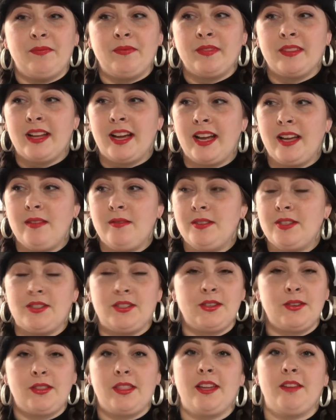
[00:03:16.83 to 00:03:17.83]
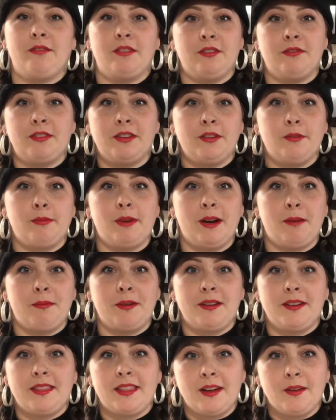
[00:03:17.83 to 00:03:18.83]
I am just so thankful for the
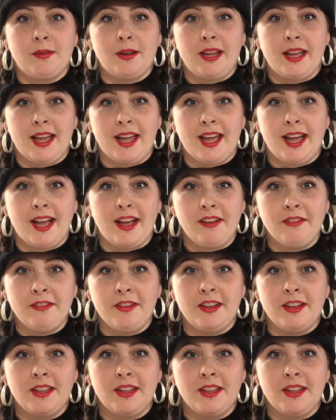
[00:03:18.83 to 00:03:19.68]
property that we have,